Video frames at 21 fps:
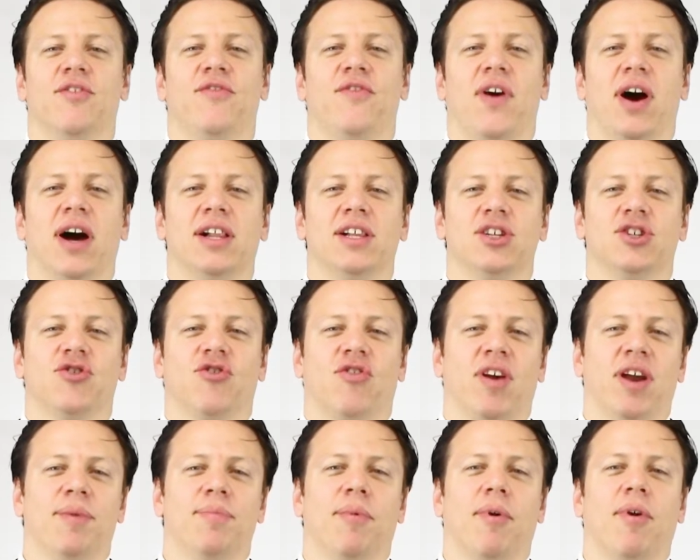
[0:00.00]
to file a
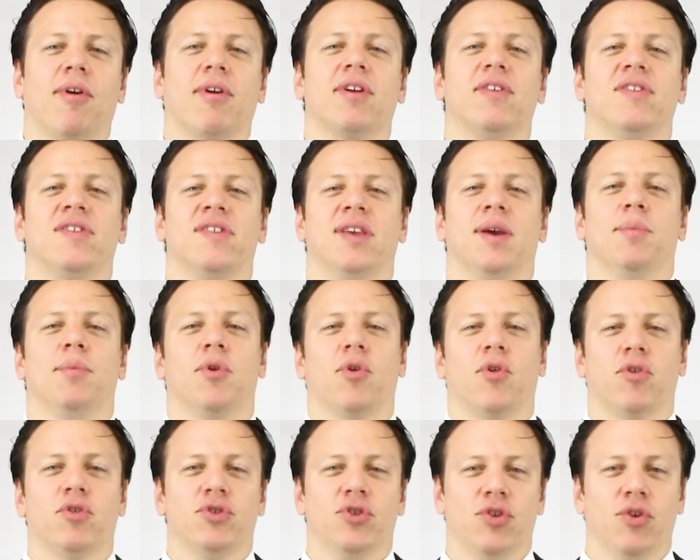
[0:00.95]
trademark
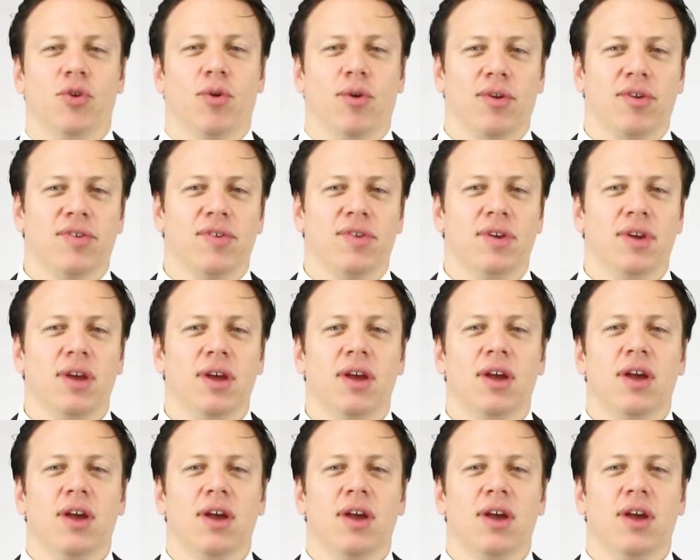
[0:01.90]
similar to yours.